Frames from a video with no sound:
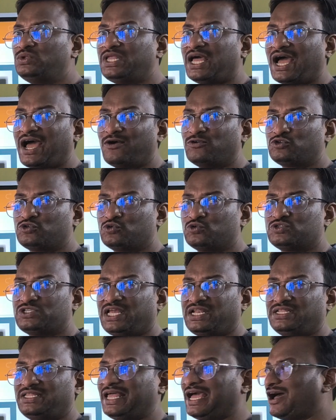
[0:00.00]
they have
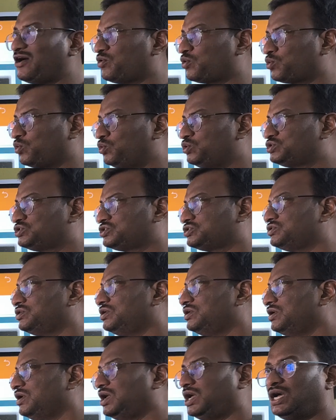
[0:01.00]
chosen, they have rules.